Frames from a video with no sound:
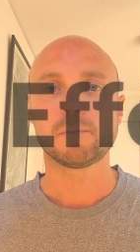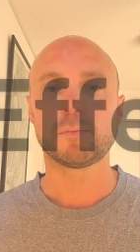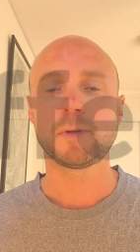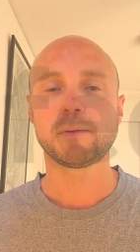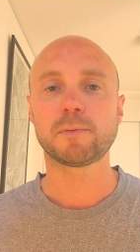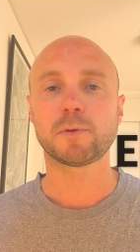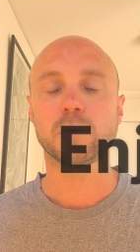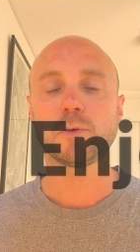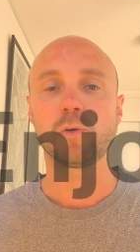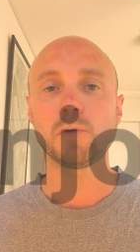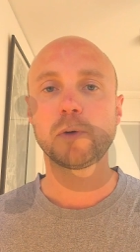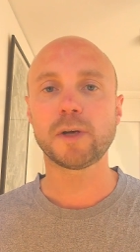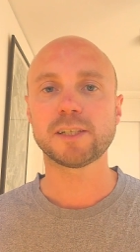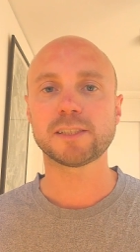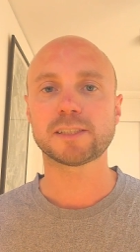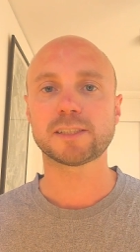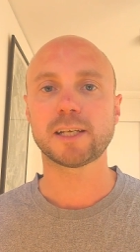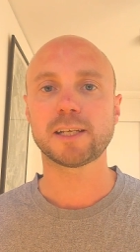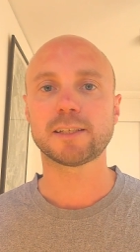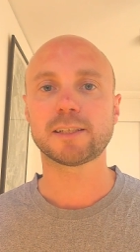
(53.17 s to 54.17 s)
People
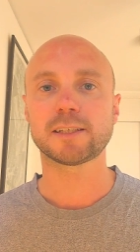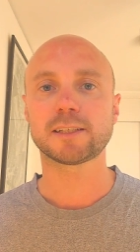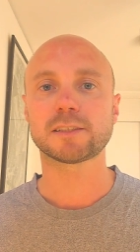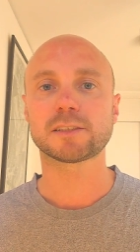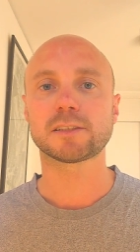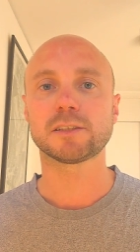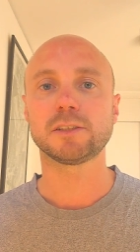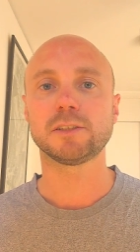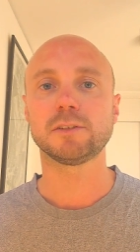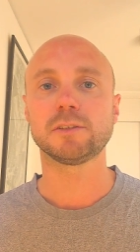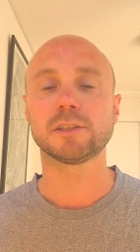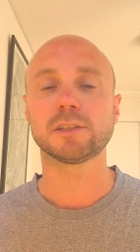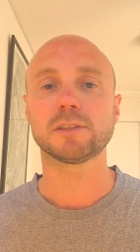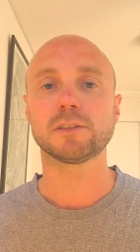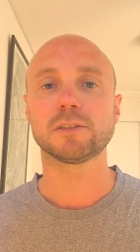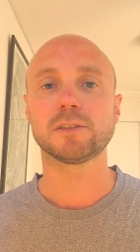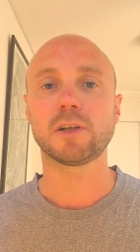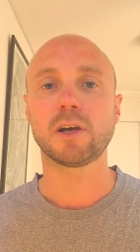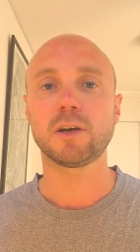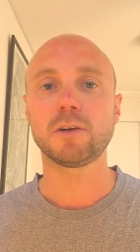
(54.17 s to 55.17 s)
always say things that you
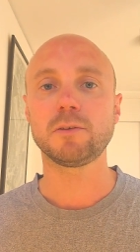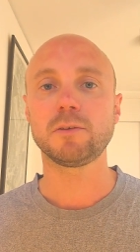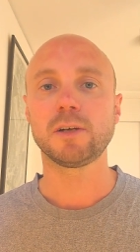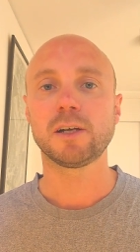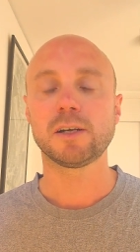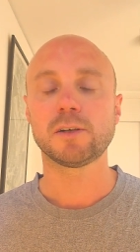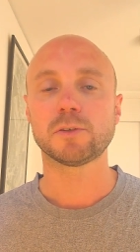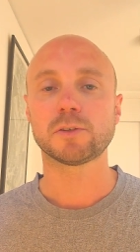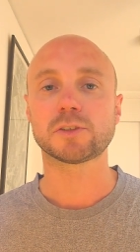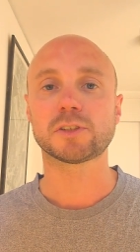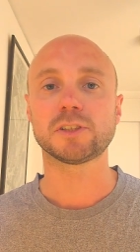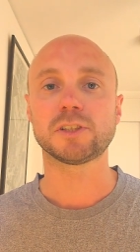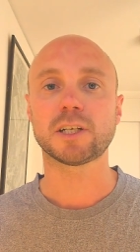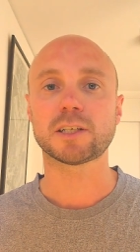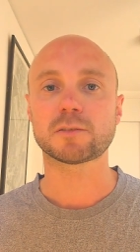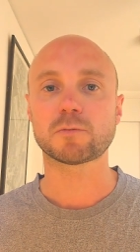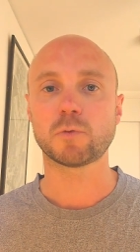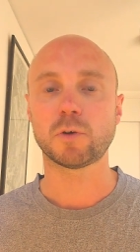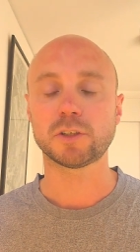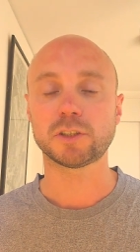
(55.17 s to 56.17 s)
didn't know or
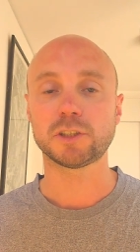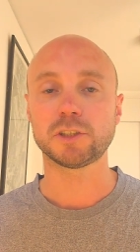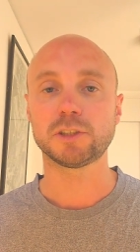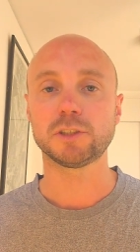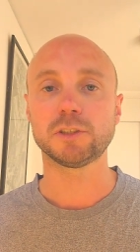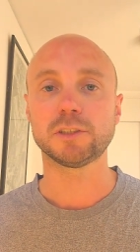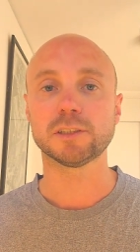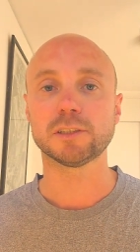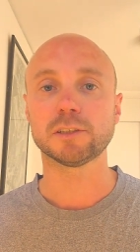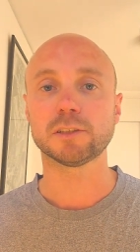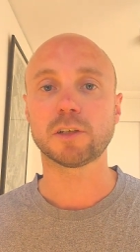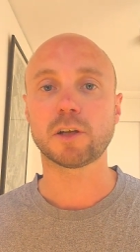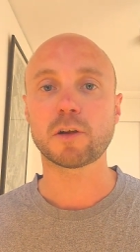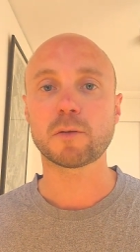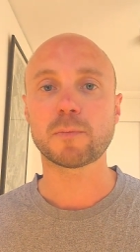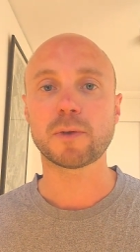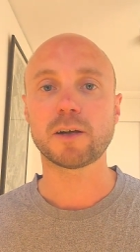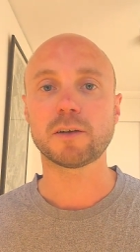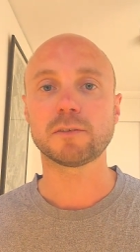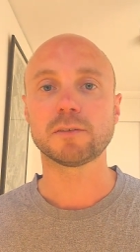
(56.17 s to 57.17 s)
suggest watches you didn't know
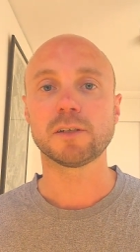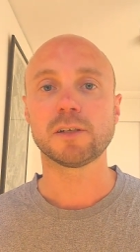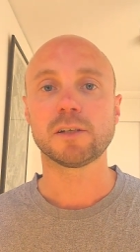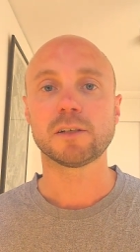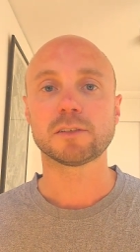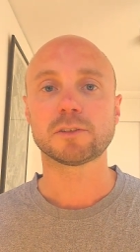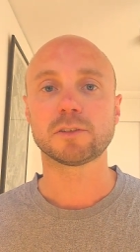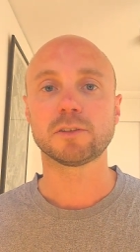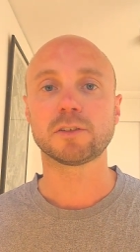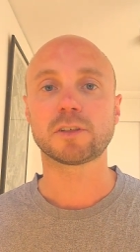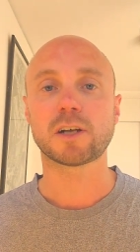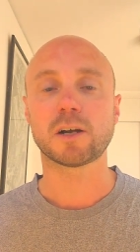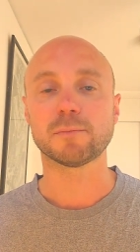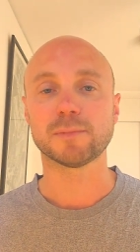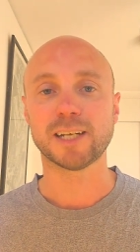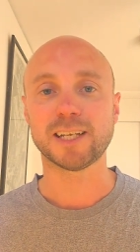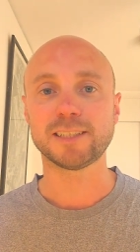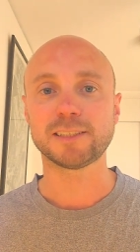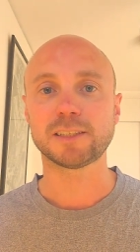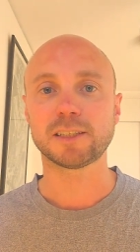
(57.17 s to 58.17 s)
about to look
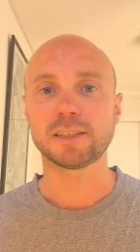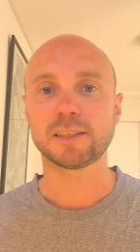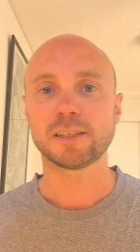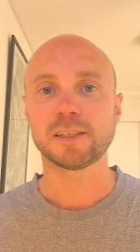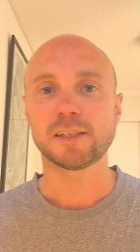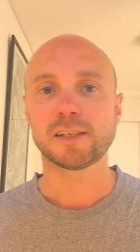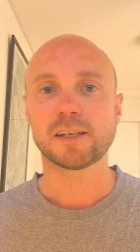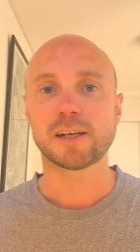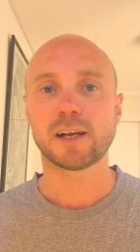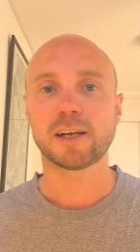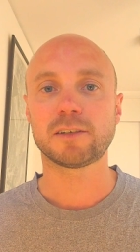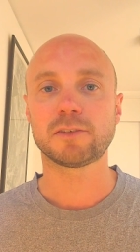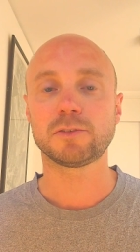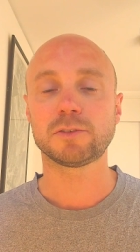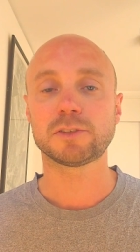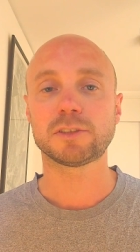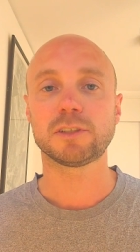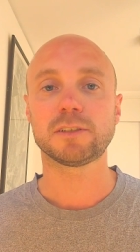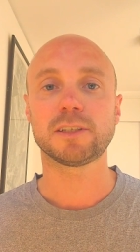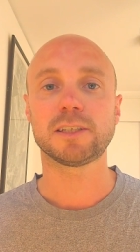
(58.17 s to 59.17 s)
up later. And
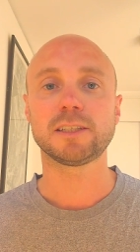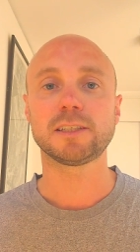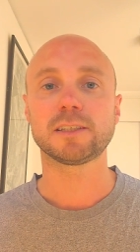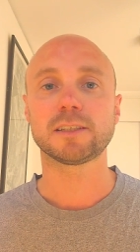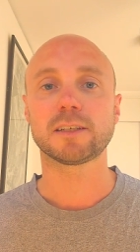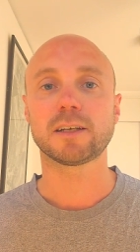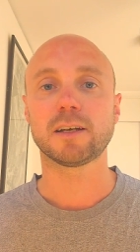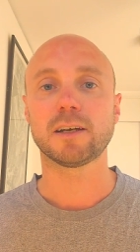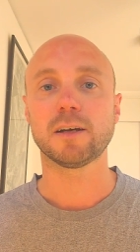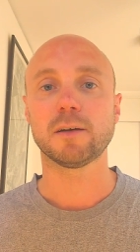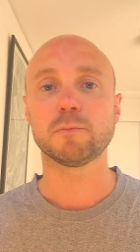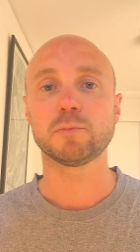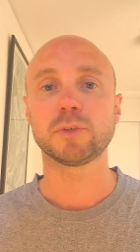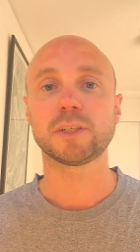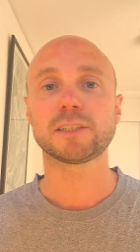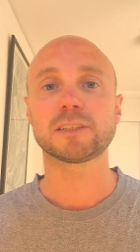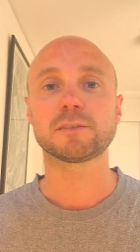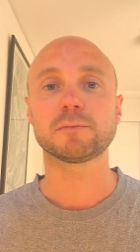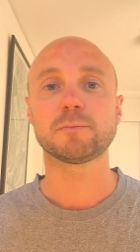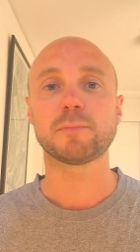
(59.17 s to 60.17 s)
also they
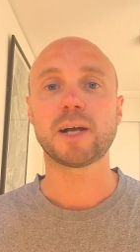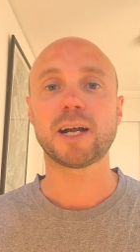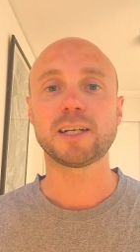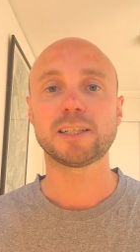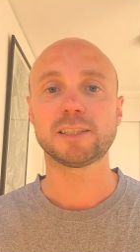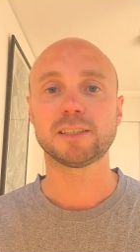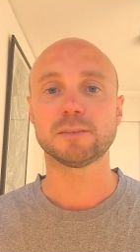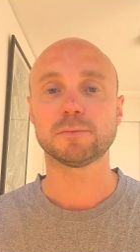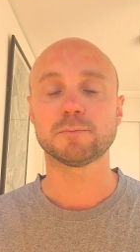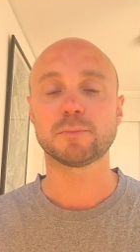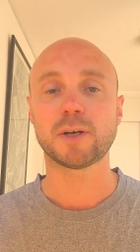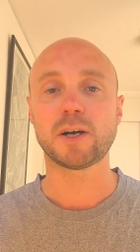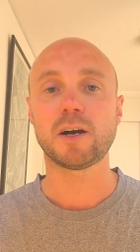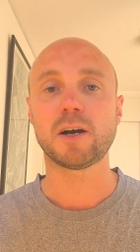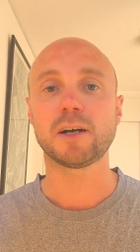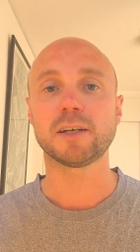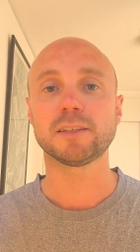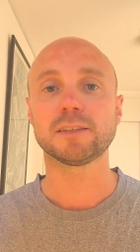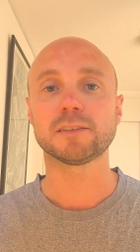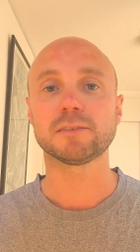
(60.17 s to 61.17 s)
bring some passion
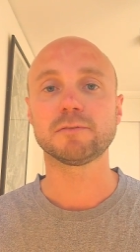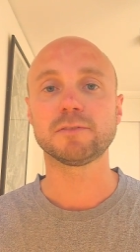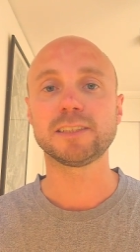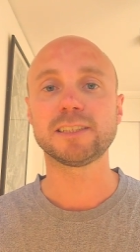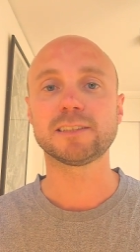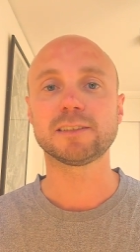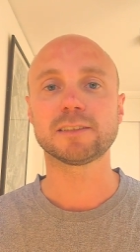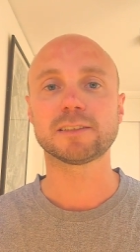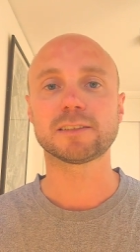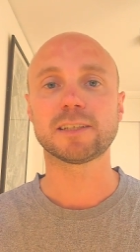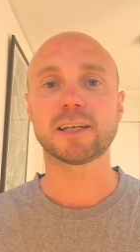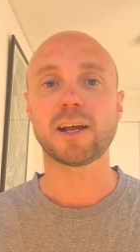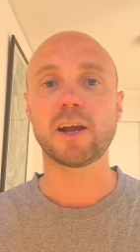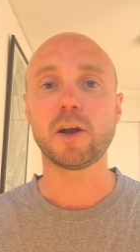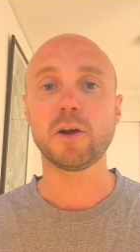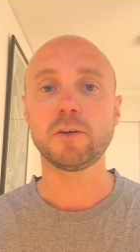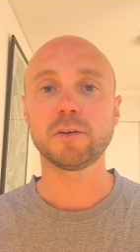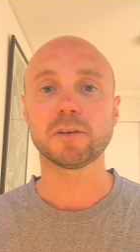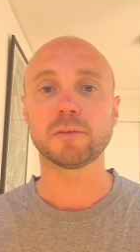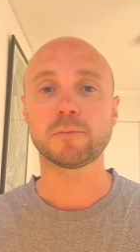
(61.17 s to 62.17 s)
behind the reasons they
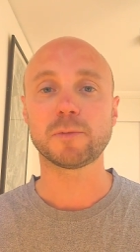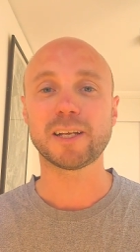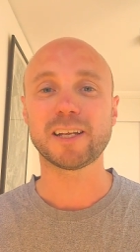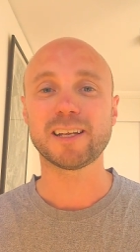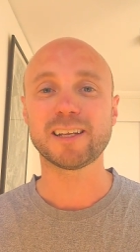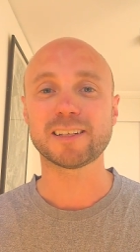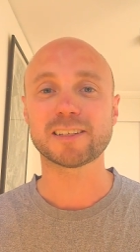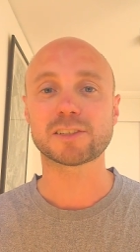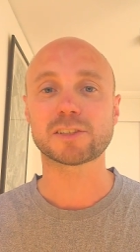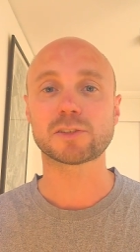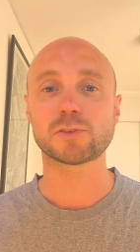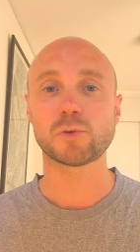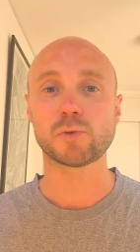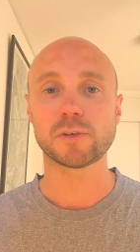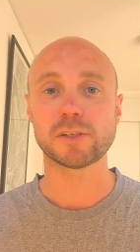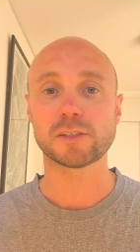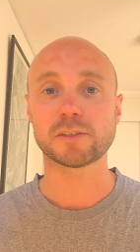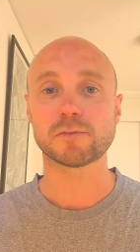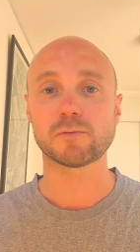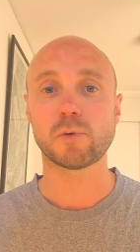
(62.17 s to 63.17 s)
own, and we hear the
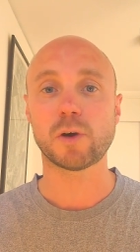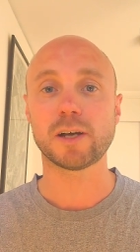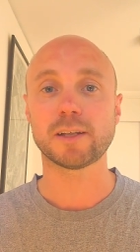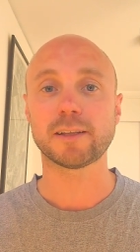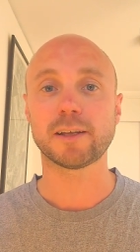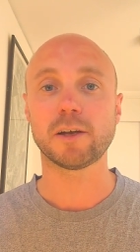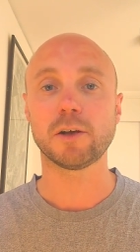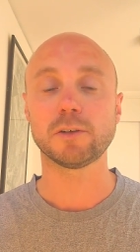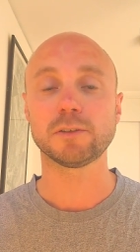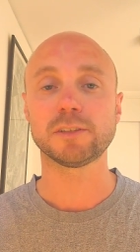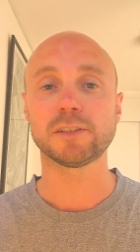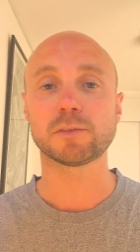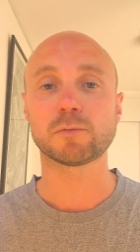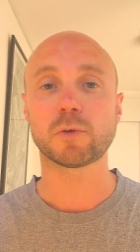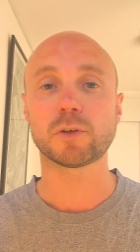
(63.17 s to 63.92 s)
stories of why they own these